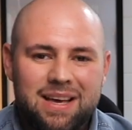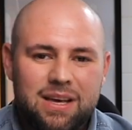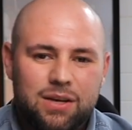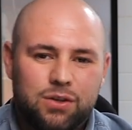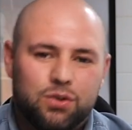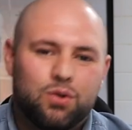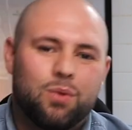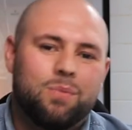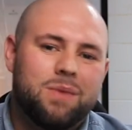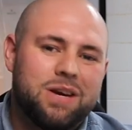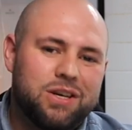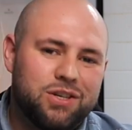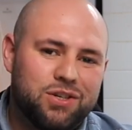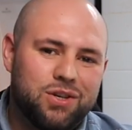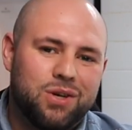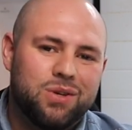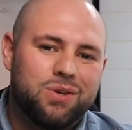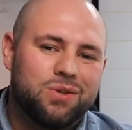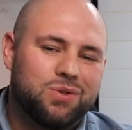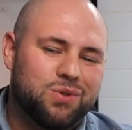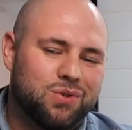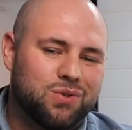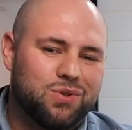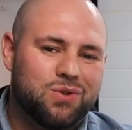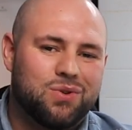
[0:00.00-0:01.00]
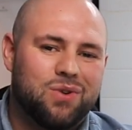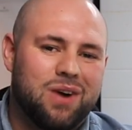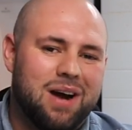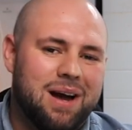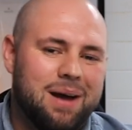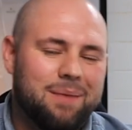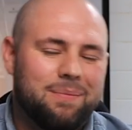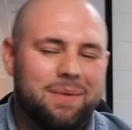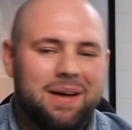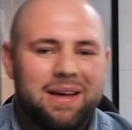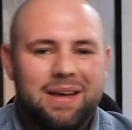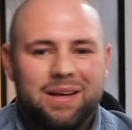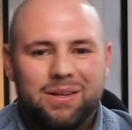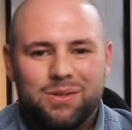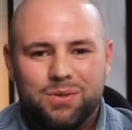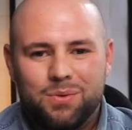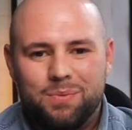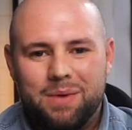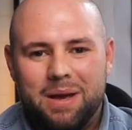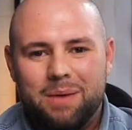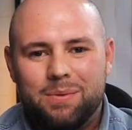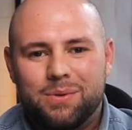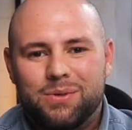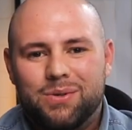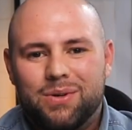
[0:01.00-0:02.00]
So make sure you subscribe to
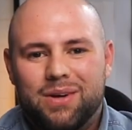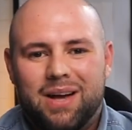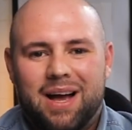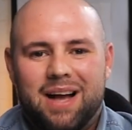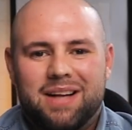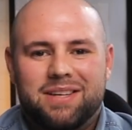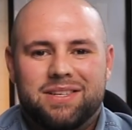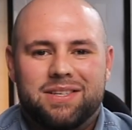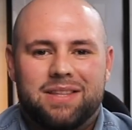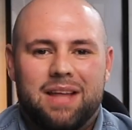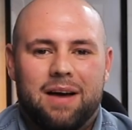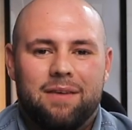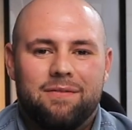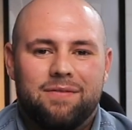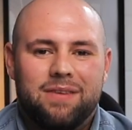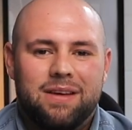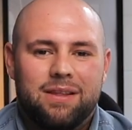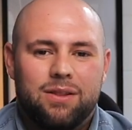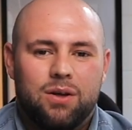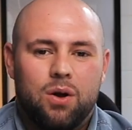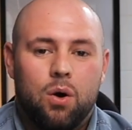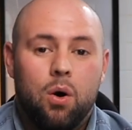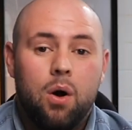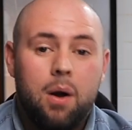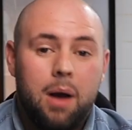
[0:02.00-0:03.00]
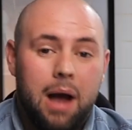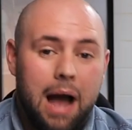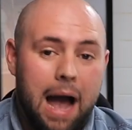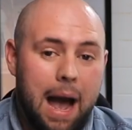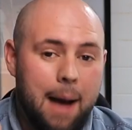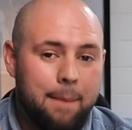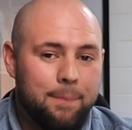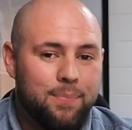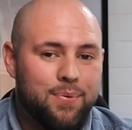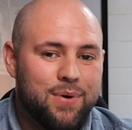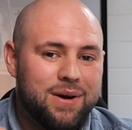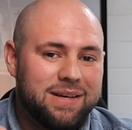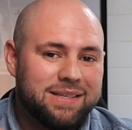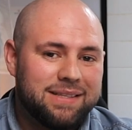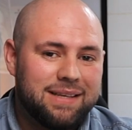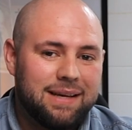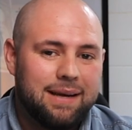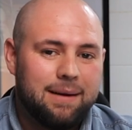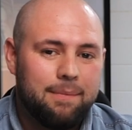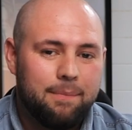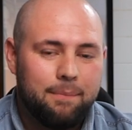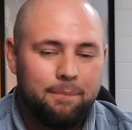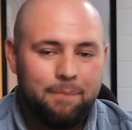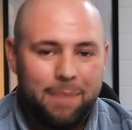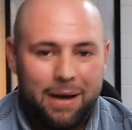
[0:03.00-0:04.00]
be able to catch that video and press
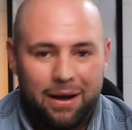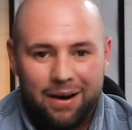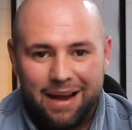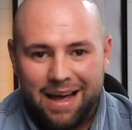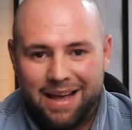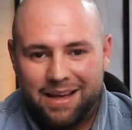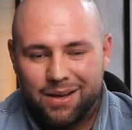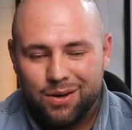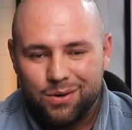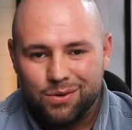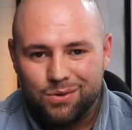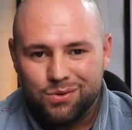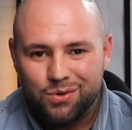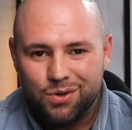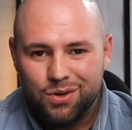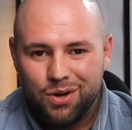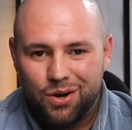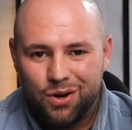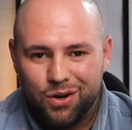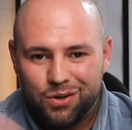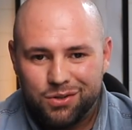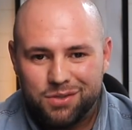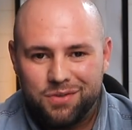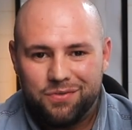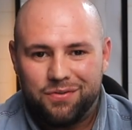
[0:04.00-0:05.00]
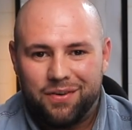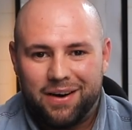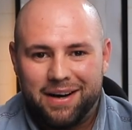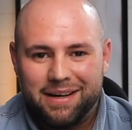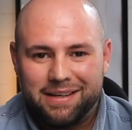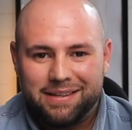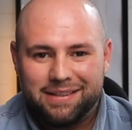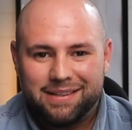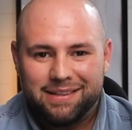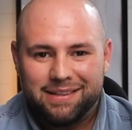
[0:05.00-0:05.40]
the bell icon so you're notified.